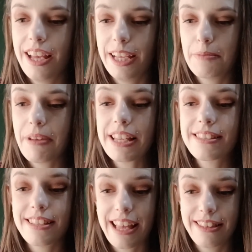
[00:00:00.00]
It makes
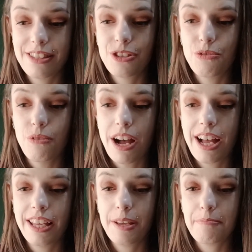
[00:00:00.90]
sense
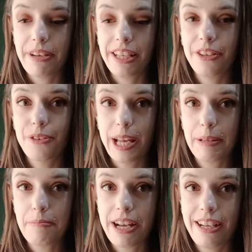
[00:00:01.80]
why my
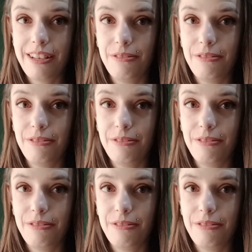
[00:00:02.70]
grandma,